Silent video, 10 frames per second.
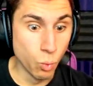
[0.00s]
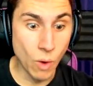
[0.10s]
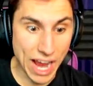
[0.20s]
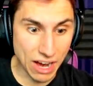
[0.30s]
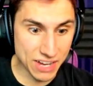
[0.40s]

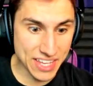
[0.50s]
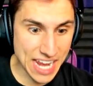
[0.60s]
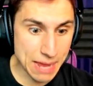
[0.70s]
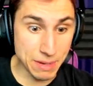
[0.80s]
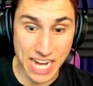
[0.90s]
Where in the
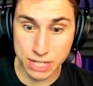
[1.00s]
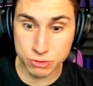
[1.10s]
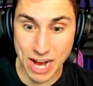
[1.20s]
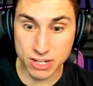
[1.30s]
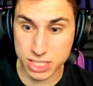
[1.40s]
name of
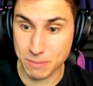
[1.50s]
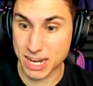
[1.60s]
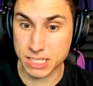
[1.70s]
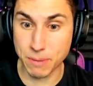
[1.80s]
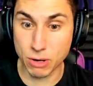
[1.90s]
nutcrackers am
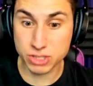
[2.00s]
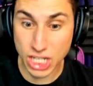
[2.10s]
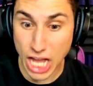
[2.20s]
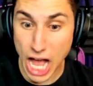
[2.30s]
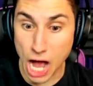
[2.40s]
I supposed
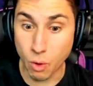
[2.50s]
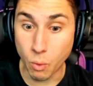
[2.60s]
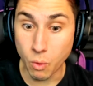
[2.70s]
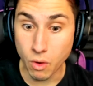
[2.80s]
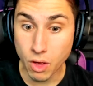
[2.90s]
to
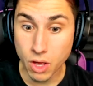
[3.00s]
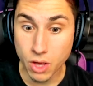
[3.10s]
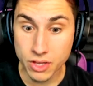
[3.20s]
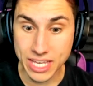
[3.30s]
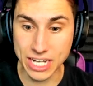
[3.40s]
go?
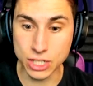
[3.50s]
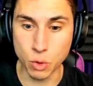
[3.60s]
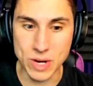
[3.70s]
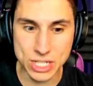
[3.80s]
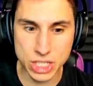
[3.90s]
Can
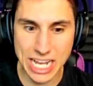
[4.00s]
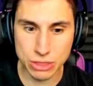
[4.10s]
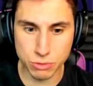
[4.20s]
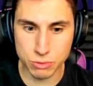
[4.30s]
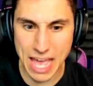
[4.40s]
Gooigi
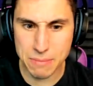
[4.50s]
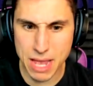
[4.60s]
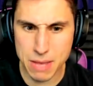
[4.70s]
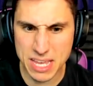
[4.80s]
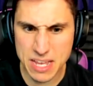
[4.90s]
get through that,
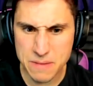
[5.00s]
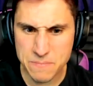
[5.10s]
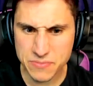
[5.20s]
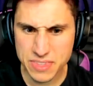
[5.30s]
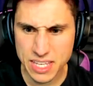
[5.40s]
maybe?
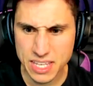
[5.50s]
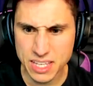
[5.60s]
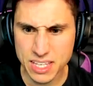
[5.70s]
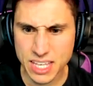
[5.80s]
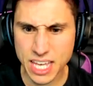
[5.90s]

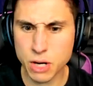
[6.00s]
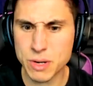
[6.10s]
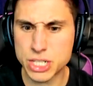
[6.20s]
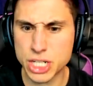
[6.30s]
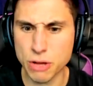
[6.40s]
Can
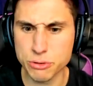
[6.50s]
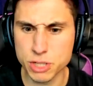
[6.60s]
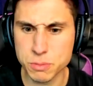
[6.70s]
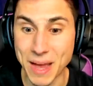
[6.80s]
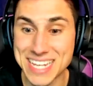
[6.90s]
Gooigi go
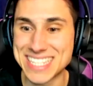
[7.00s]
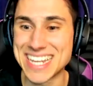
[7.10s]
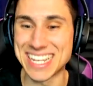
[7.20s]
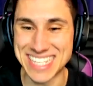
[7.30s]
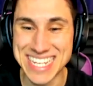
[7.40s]
through spikes?
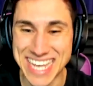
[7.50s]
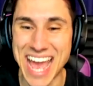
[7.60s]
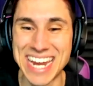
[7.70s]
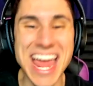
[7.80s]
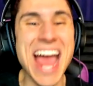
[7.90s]
Yes, he
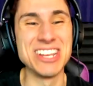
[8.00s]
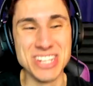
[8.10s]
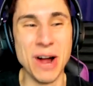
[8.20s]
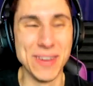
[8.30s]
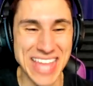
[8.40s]
can. And
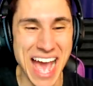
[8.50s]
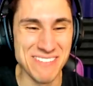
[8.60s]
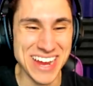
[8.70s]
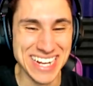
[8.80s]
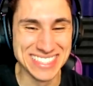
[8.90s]
you know what
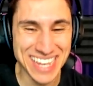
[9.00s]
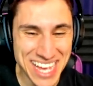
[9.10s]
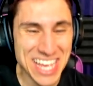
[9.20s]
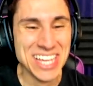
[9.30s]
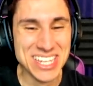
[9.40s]
that means.
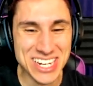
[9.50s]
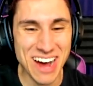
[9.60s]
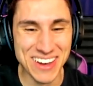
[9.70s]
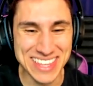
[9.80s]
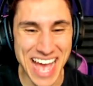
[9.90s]
You
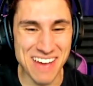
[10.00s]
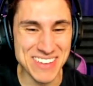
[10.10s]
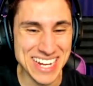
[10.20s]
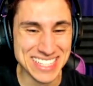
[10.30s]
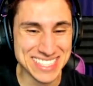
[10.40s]
know what
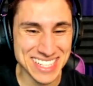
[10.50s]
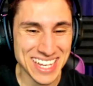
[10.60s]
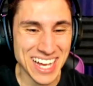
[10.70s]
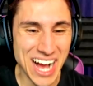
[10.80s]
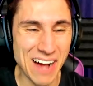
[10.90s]
that means.
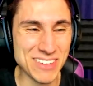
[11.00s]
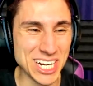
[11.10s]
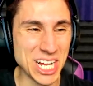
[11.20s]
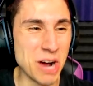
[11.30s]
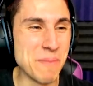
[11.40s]
I'm
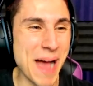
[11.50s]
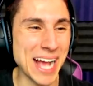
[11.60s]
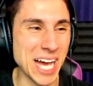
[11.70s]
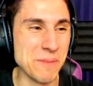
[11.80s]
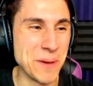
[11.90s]
going to go
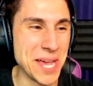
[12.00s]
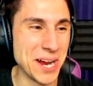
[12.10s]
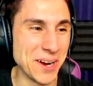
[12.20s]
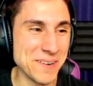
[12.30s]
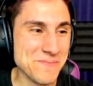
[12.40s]
back up
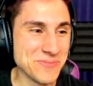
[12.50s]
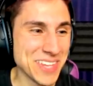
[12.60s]
here.